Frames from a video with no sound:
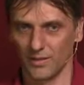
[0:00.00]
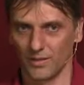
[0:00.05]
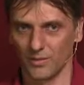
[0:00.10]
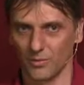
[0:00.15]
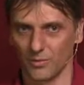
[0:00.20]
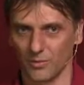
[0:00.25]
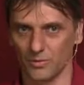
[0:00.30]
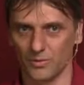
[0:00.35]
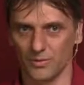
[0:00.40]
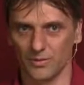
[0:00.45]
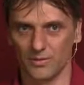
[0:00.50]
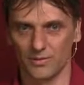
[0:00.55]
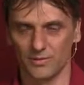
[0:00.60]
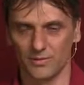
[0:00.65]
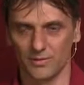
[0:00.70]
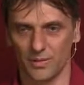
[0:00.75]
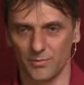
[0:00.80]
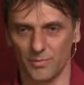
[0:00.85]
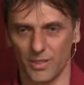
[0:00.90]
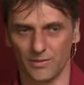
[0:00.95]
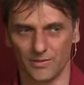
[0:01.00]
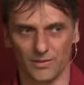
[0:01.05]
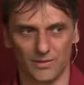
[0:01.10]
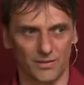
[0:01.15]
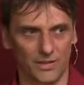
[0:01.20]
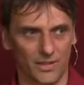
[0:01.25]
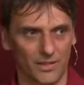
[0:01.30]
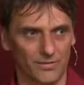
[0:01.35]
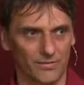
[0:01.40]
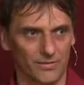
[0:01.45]
good abundant
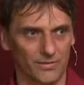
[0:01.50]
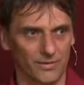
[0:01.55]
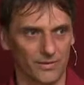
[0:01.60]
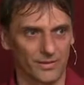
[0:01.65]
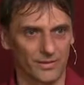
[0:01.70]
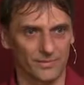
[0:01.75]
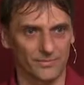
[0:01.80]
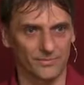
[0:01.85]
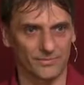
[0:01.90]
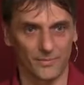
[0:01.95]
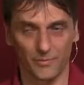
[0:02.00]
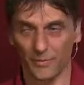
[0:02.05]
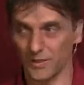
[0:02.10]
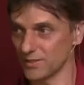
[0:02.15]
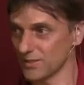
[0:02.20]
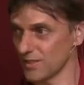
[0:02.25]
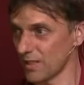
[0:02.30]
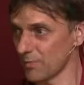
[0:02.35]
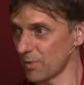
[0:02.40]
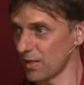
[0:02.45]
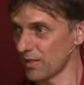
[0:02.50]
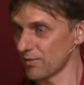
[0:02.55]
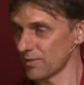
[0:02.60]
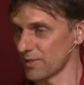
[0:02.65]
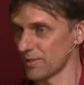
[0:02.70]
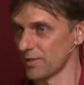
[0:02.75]
life yeah but somehow